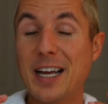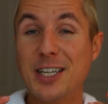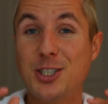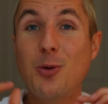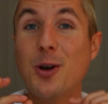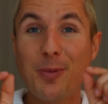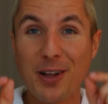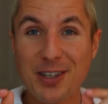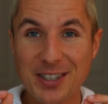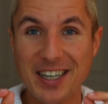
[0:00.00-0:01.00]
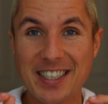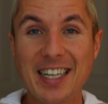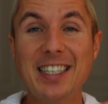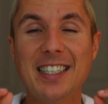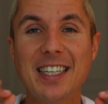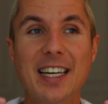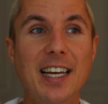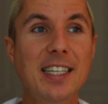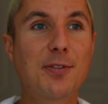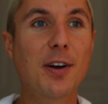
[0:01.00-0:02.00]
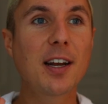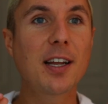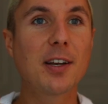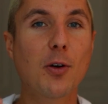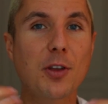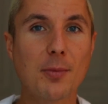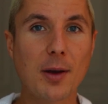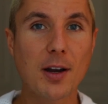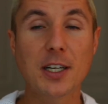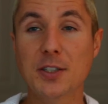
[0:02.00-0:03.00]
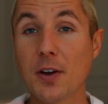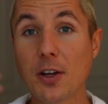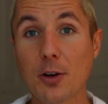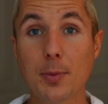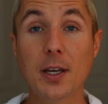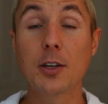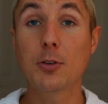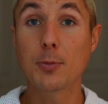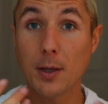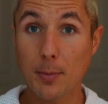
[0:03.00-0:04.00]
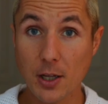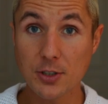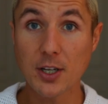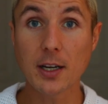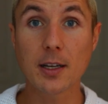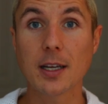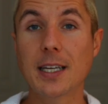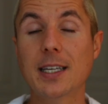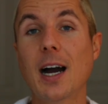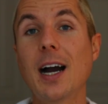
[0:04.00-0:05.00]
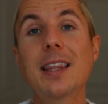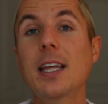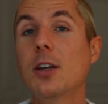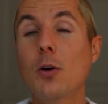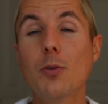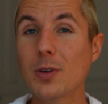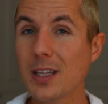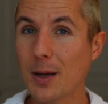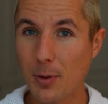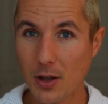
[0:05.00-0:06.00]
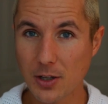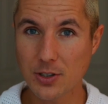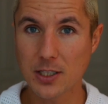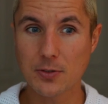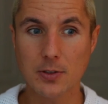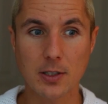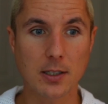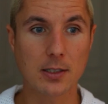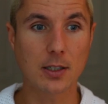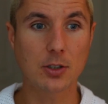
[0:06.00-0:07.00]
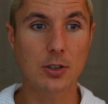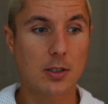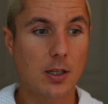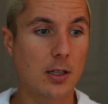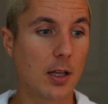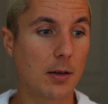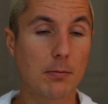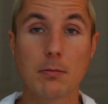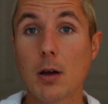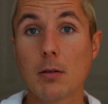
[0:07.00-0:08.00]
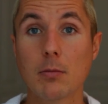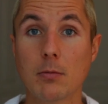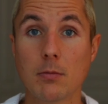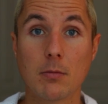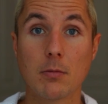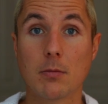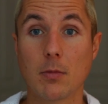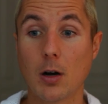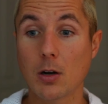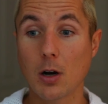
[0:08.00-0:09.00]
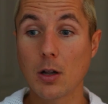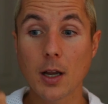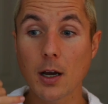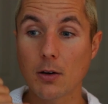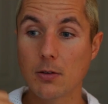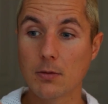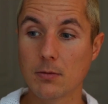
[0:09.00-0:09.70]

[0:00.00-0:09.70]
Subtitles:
She won't apologize. It's very North American, it's very European to be apologetic. In Thai, they don't really apologize for things. They just think, like, meh, I'll call now.